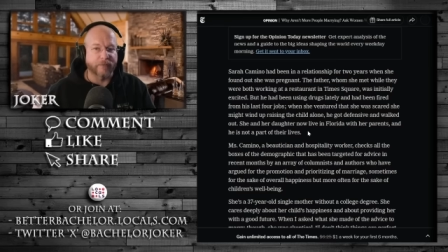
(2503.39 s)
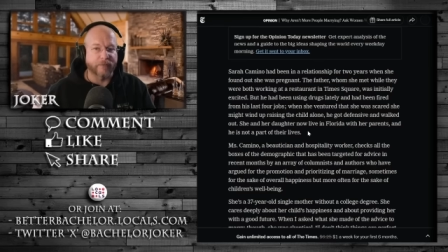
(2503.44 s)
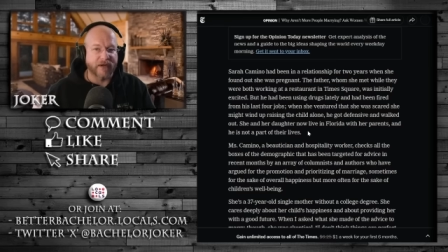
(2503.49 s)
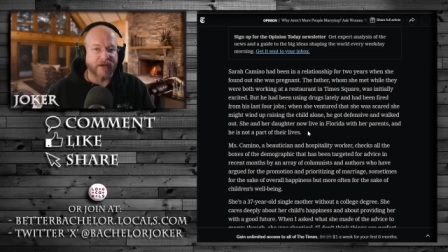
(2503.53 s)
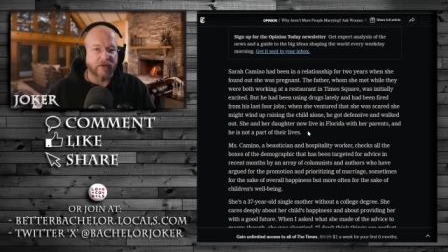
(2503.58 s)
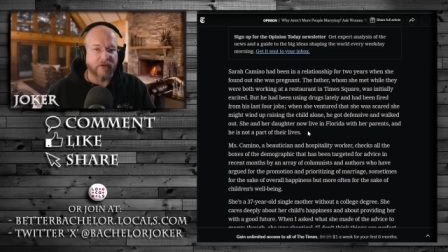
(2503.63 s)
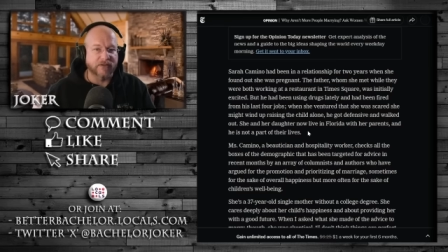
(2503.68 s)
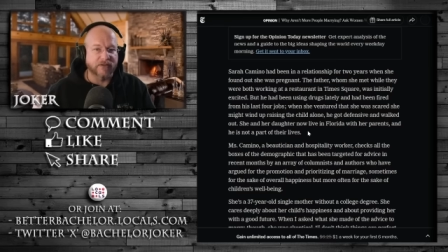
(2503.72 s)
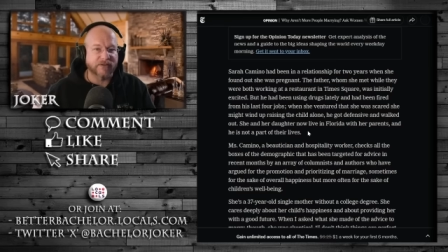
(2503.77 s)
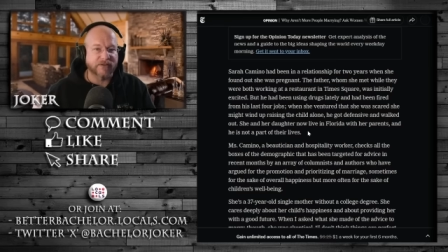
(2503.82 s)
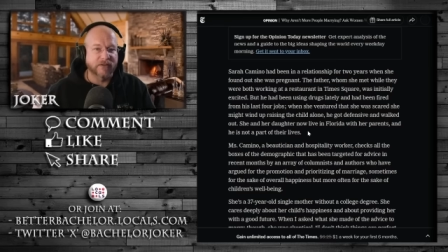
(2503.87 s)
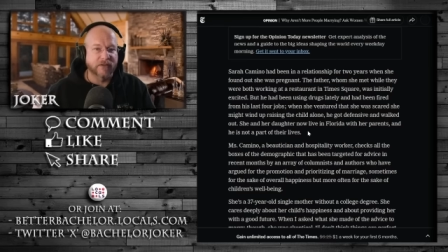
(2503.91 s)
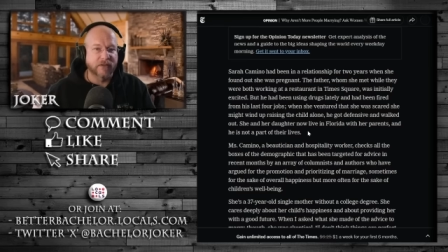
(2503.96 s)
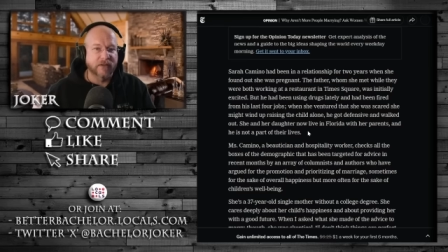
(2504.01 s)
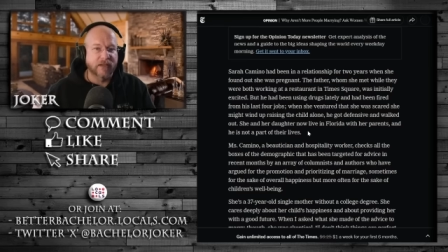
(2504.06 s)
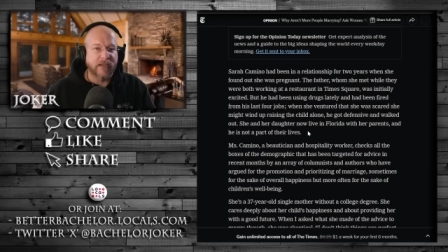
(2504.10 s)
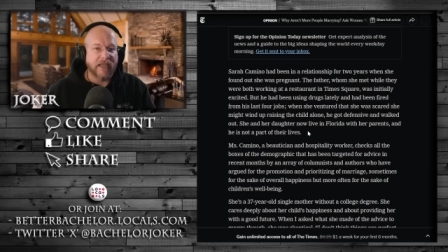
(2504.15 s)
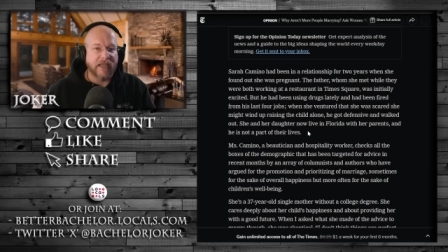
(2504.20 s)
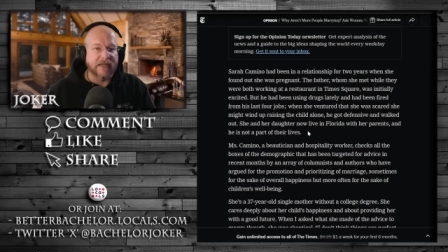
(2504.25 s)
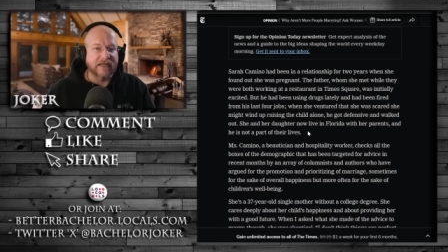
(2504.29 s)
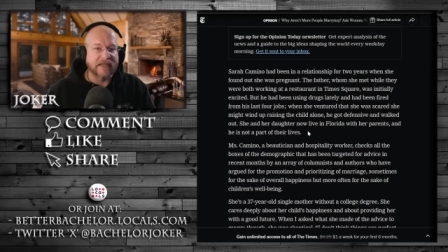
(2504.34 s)
parents,
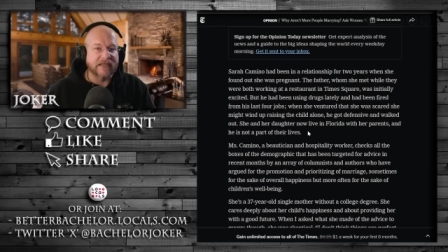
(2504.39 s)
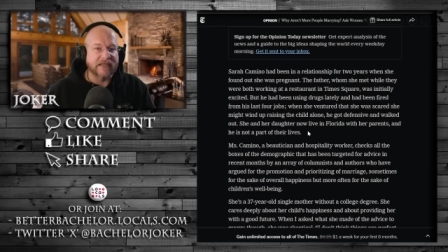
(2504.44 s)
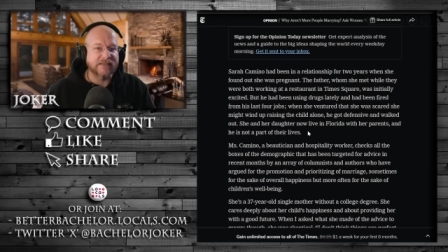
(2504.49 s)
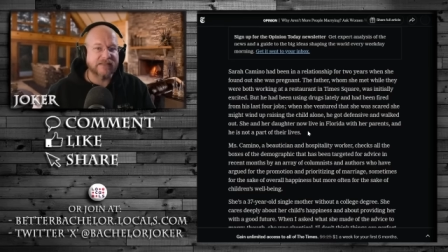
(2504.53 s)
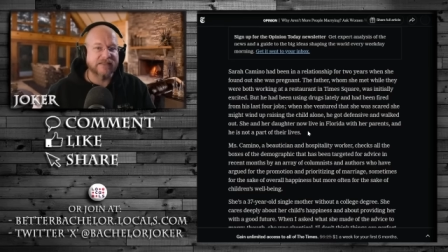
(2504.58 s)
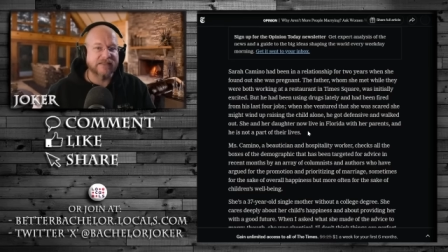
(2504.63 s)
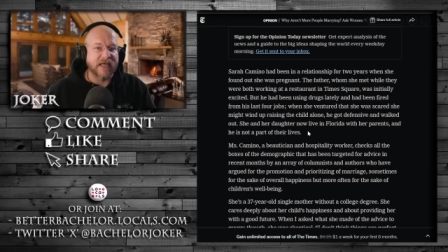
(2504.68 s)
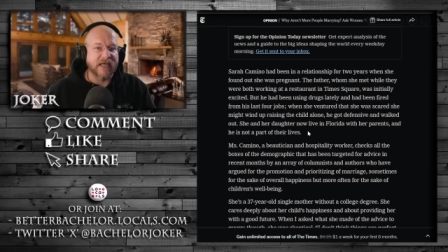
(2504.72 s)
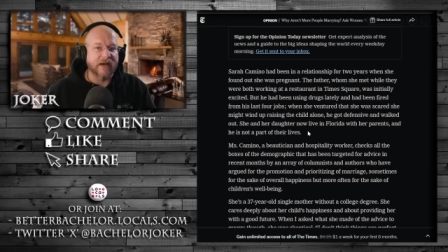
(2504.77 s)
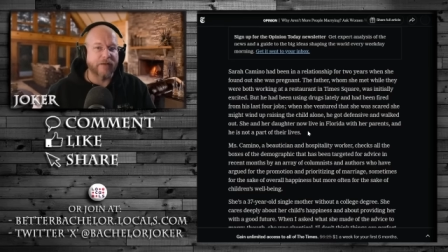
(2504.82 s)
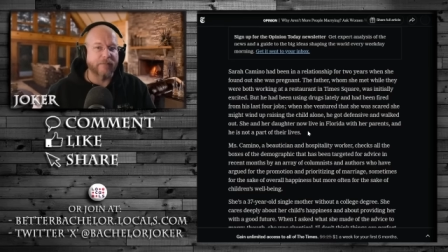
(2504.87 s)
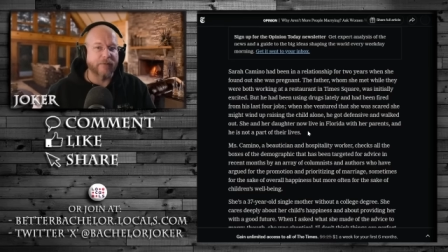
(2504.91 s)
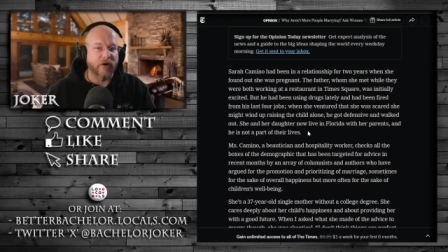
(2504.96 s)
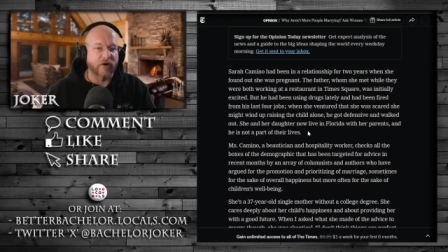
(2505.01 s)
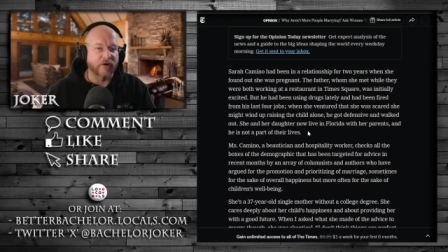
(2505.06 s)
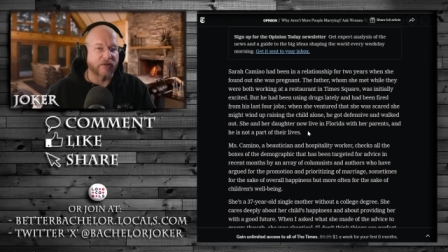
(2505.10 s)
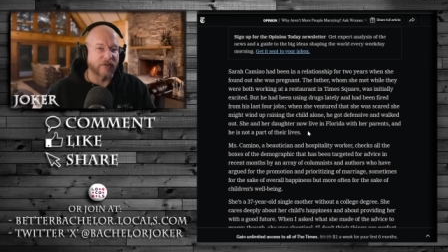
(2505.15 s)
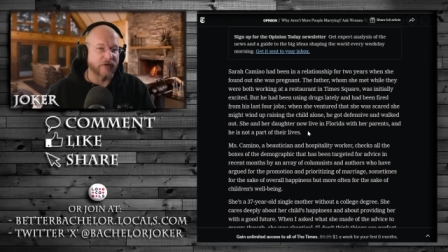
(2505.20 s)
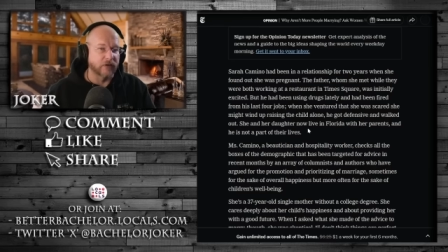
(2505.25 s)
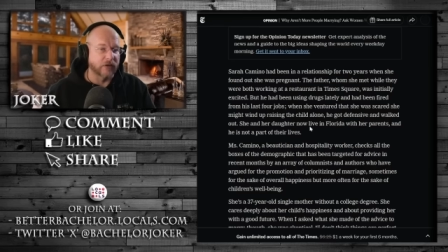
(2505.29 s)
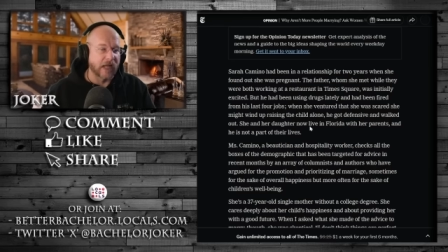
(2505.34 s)
and he's not a
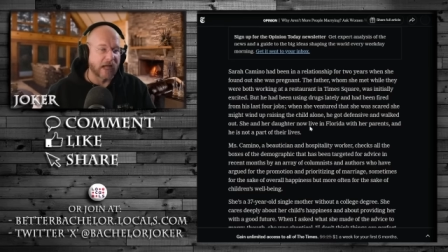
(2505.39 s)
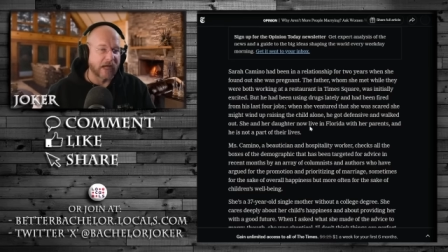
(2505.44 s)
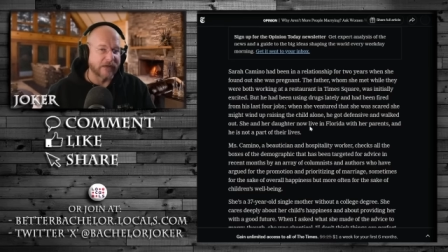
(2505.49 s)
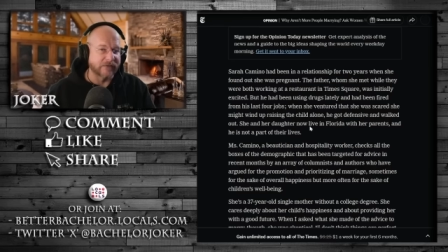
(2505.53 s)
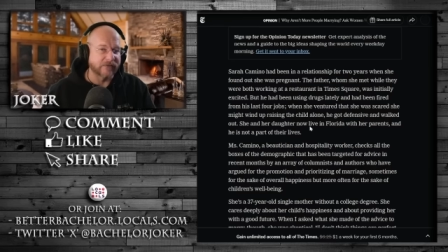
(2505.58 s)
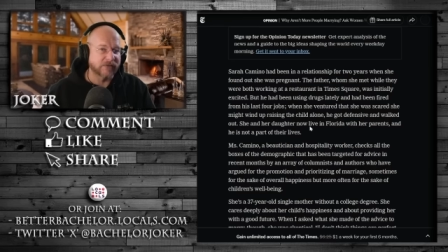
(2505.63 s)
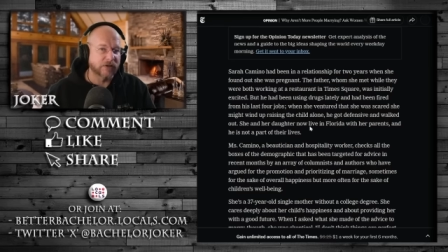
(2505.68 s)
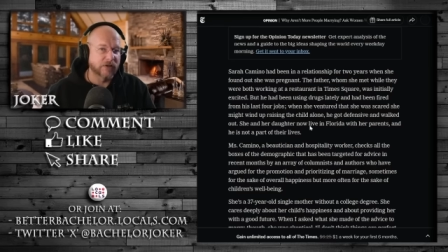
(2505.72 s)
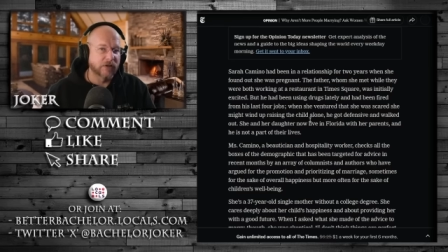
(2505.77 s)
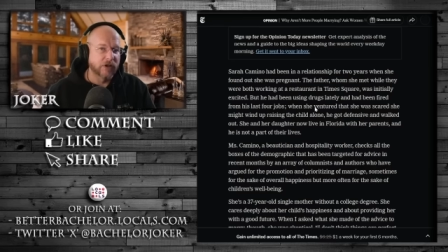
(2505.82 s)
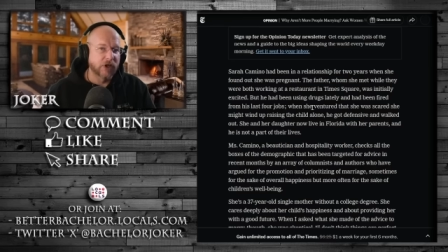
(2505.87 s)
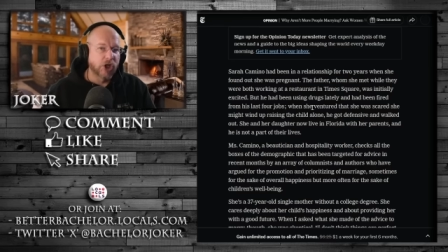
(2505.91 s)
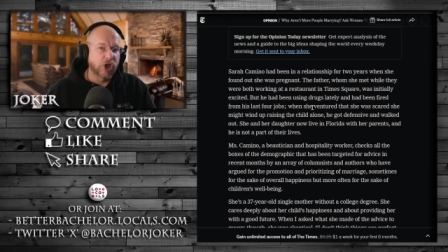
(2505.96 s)
part of their lives.